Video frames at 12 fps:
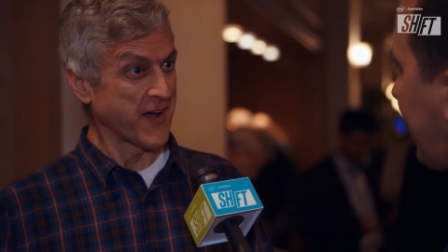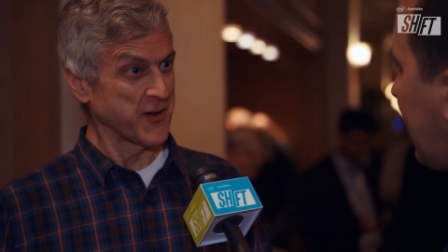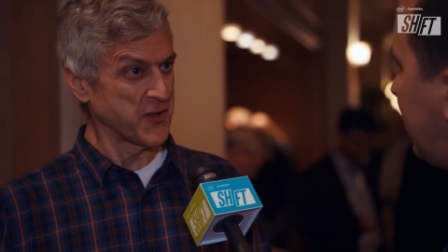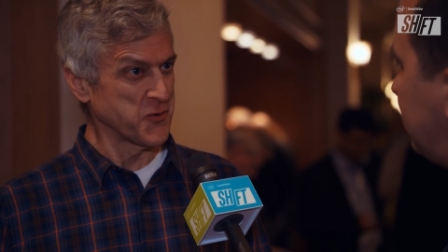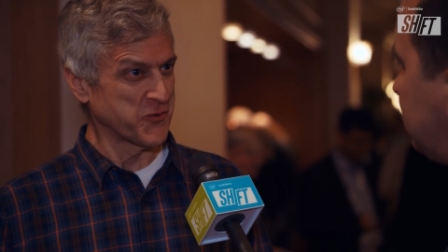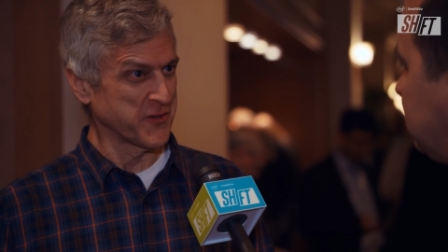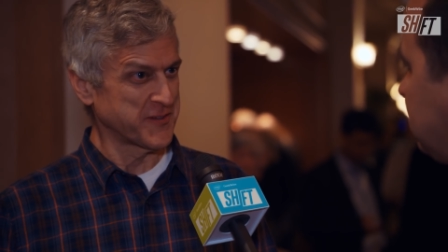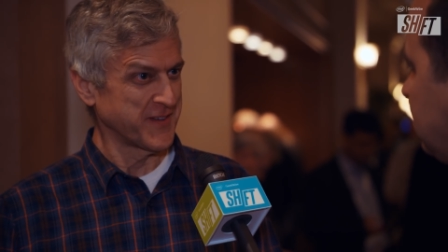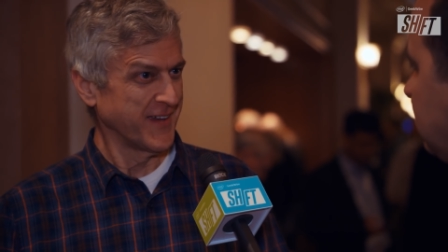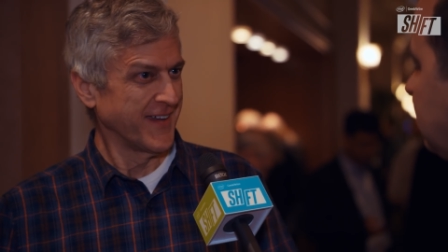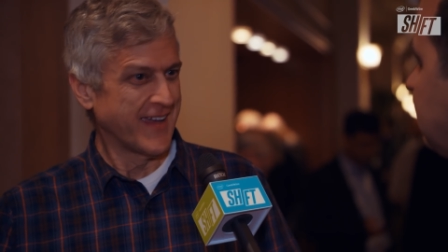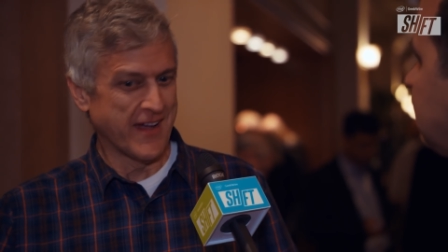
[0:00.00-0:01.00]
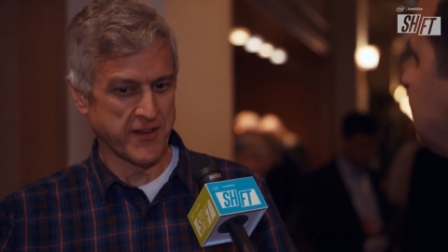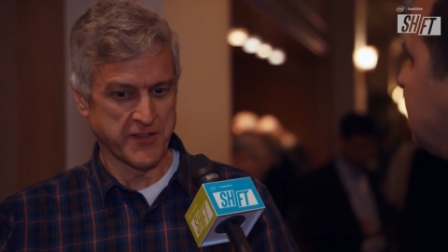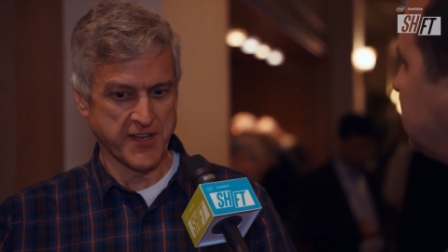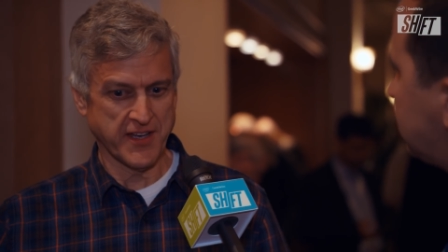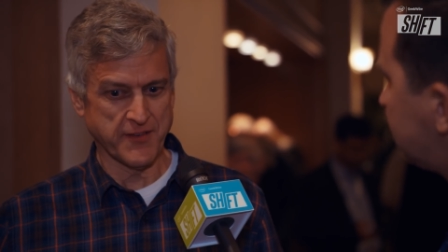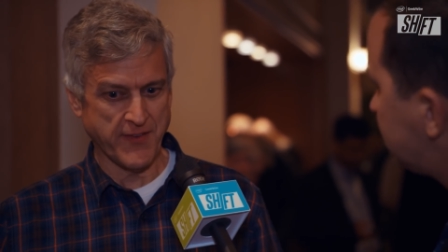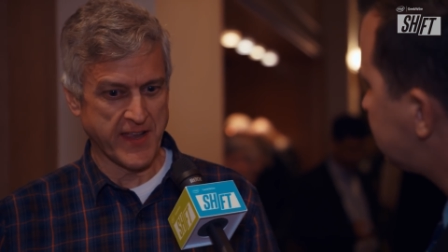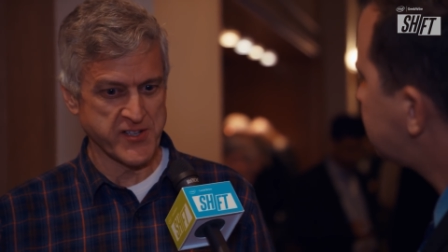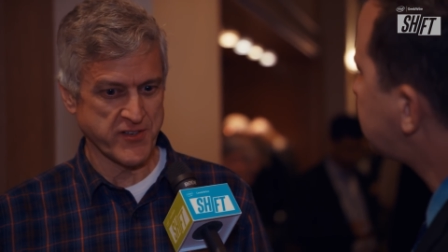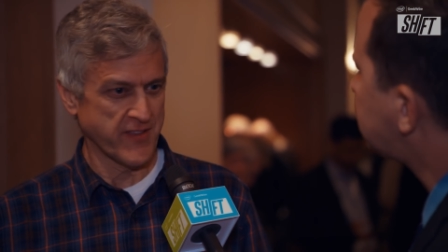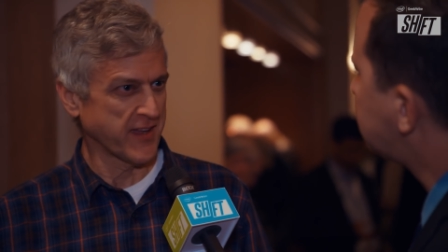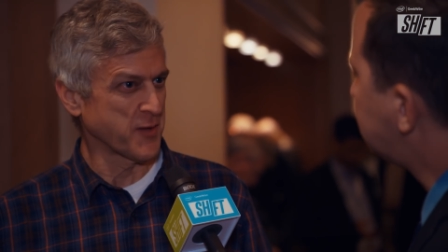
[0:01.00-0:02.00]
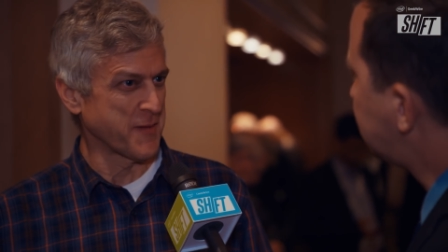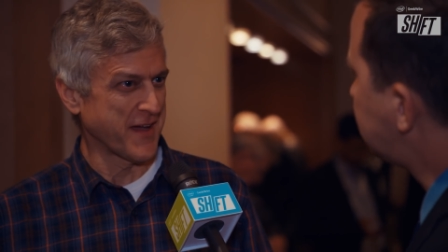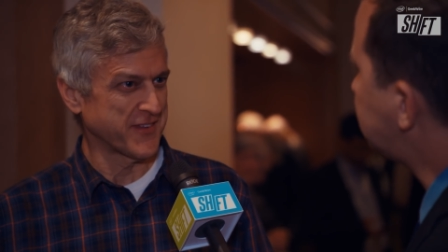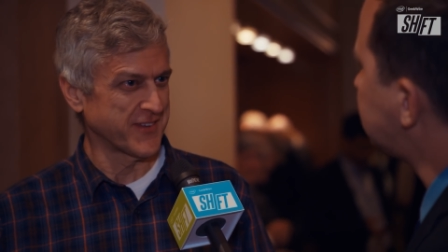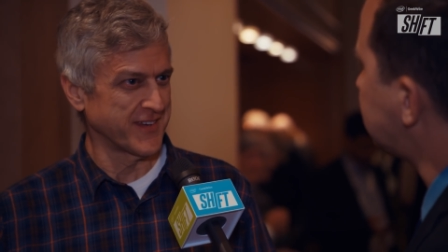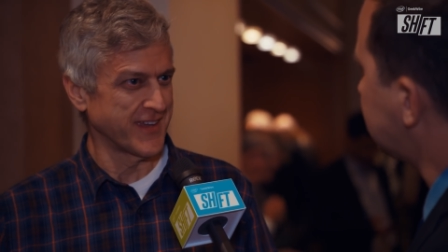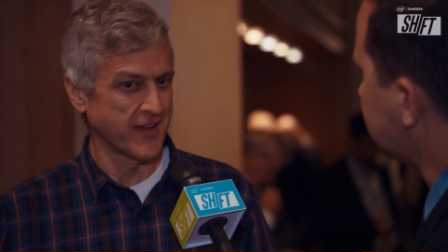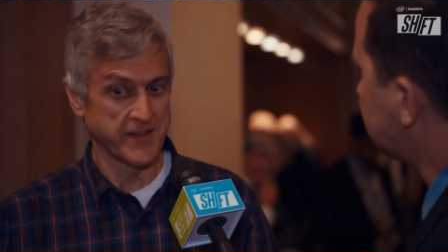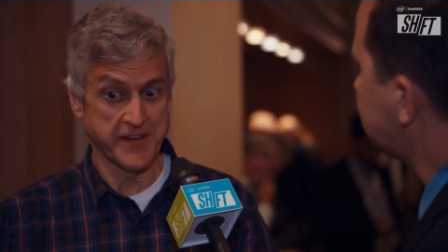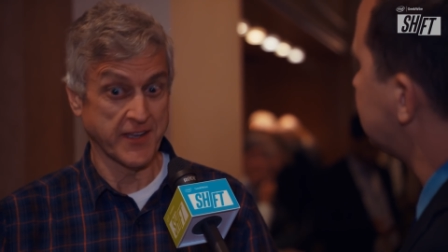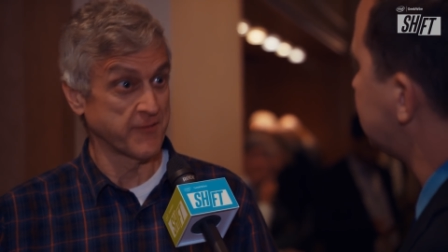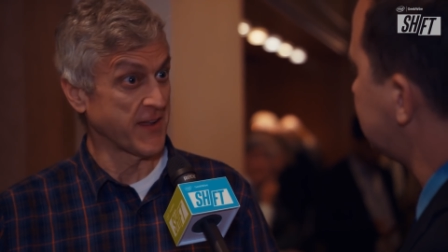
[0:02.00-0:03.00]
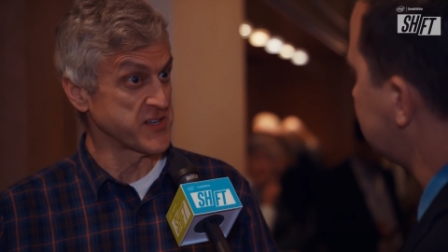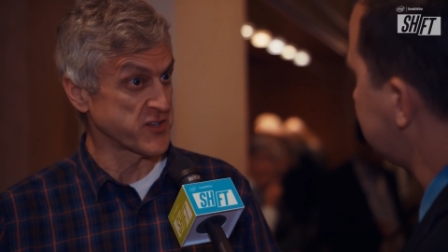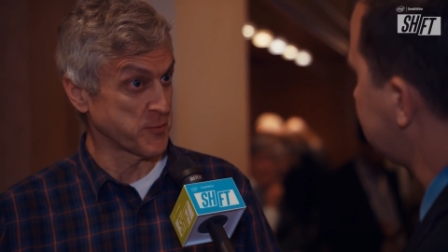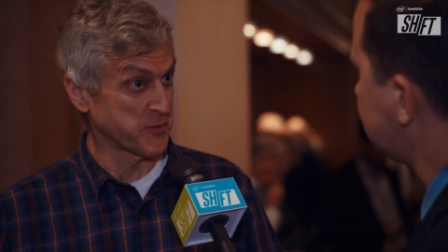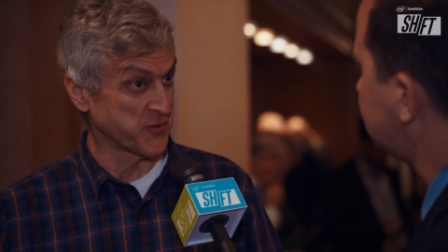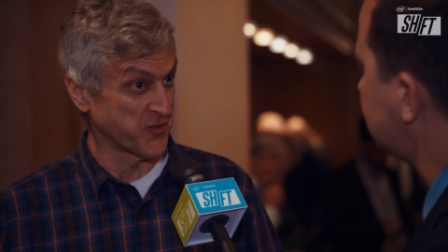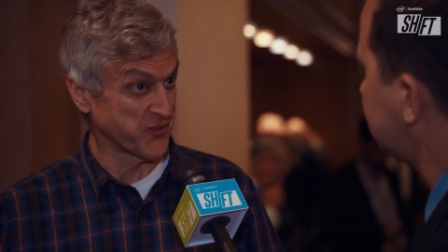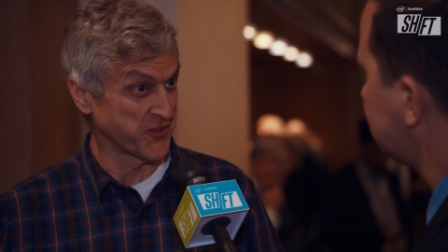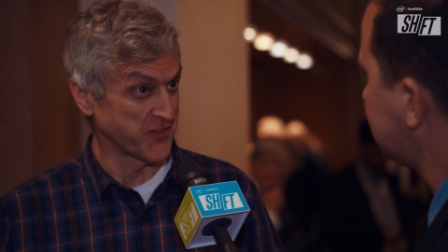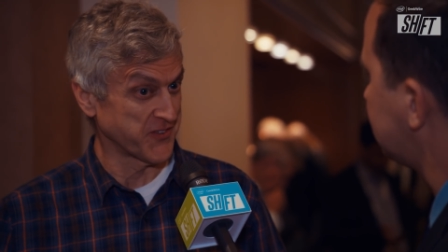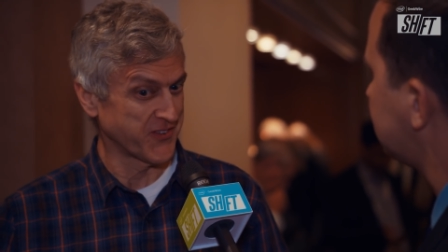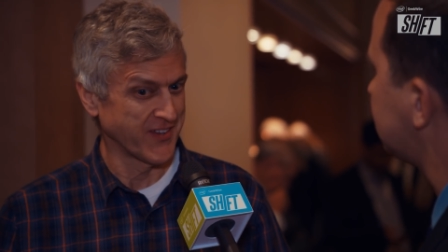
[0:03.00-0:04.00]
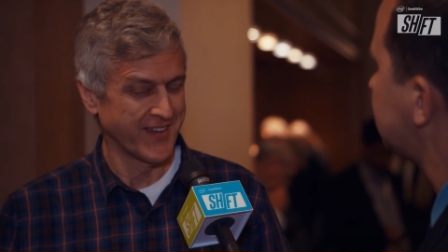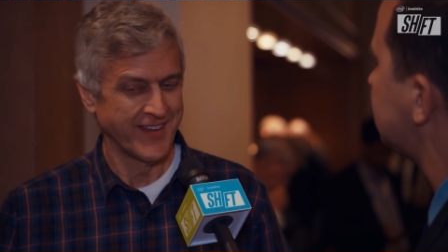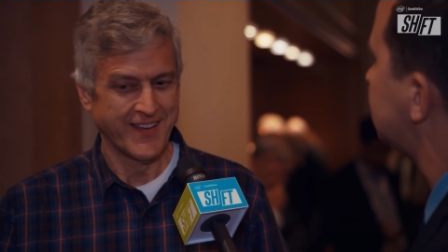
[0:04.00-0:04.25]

how to use it, how to take advantage of that capacity, how to take advantage of the persistence.